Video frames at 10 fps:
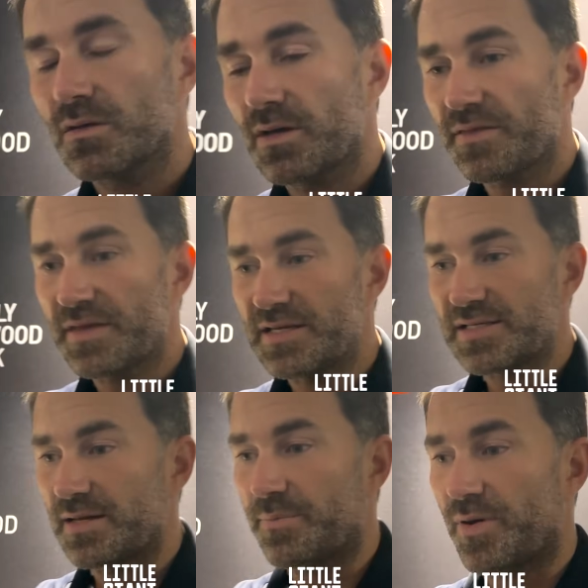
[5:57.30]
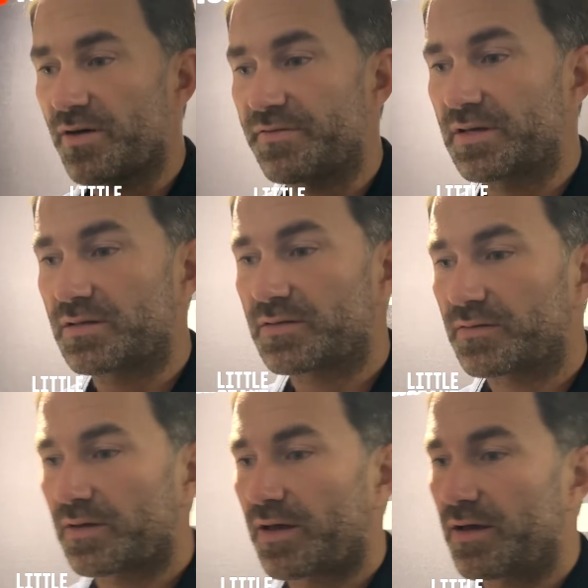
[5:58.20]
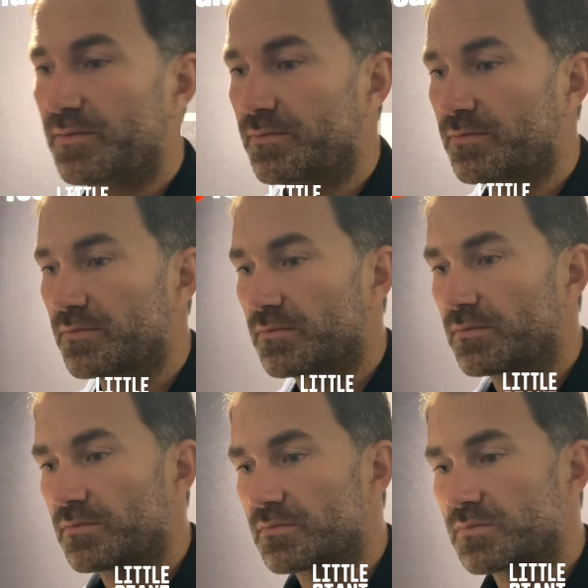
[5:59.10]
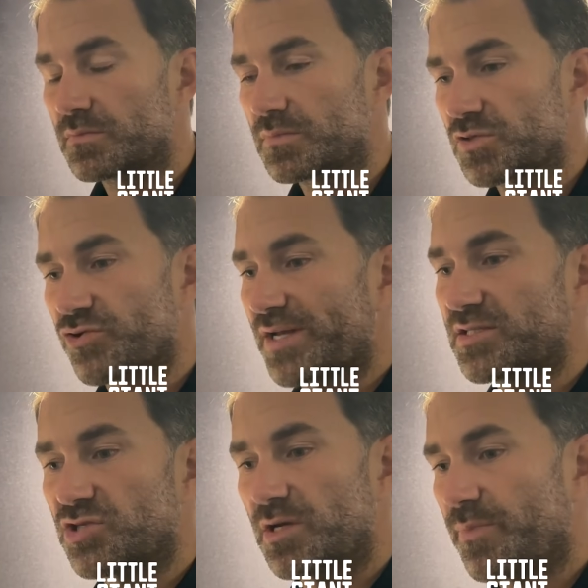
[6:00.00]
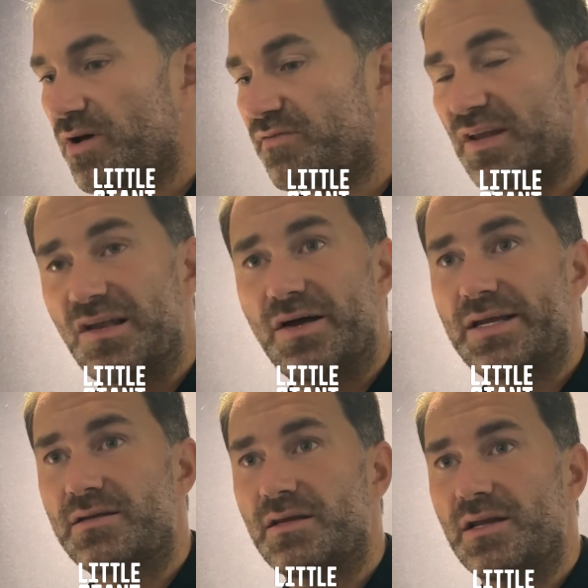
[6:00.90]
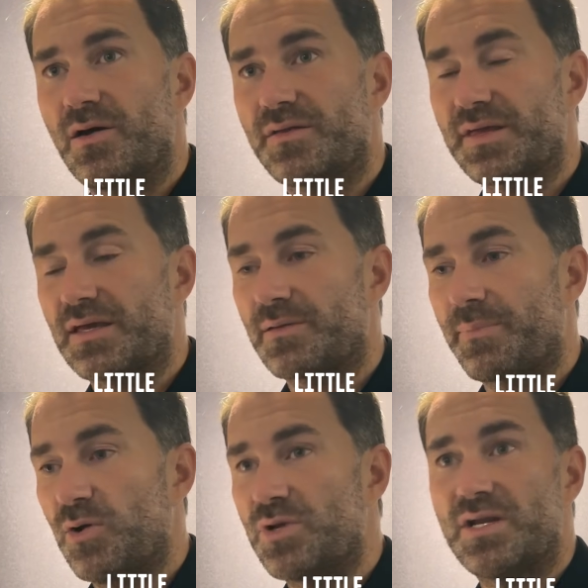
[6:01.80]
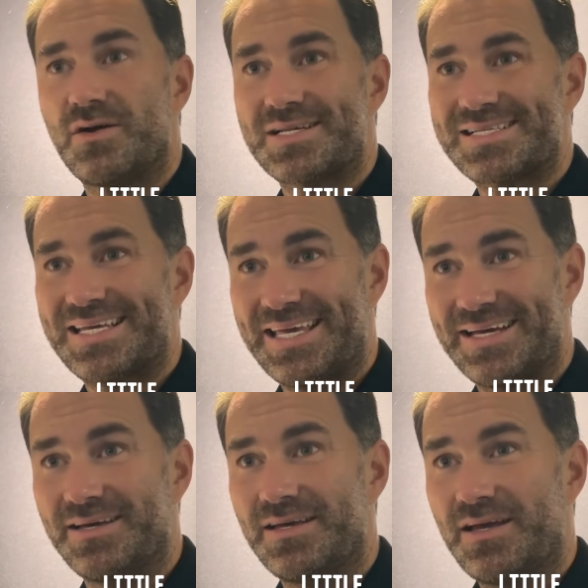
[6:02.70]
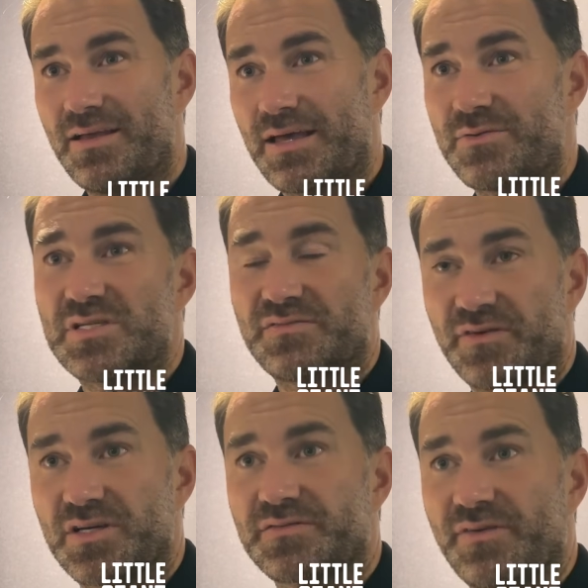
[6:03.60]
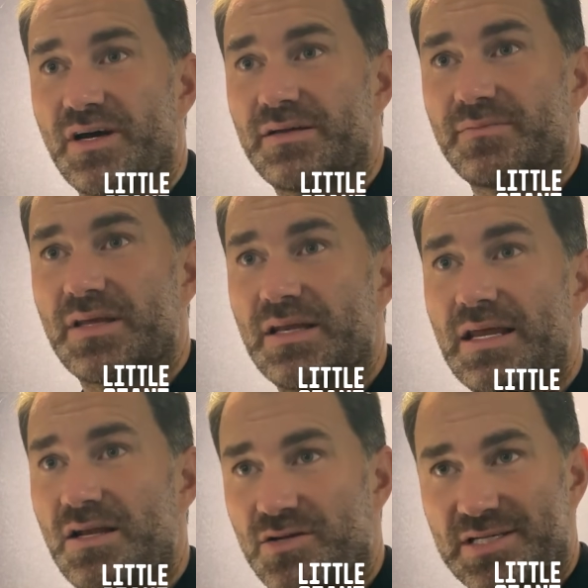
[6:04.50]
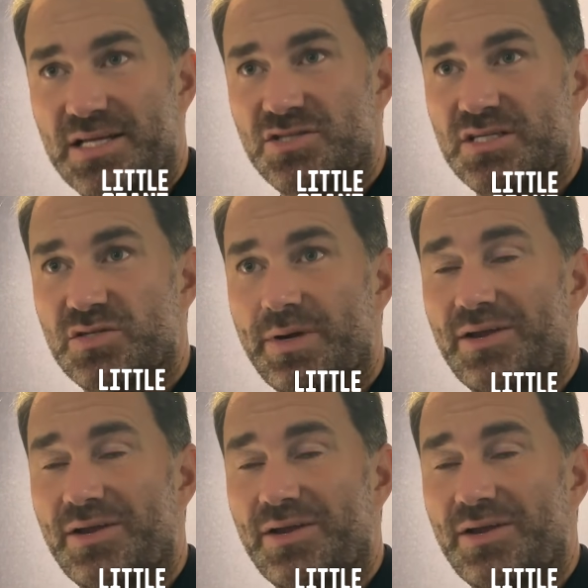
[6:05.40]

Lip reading: I think he's in a perfect strategy, perfect line. You know, I think building nicely here. That was his first fight in Los Angeles. We had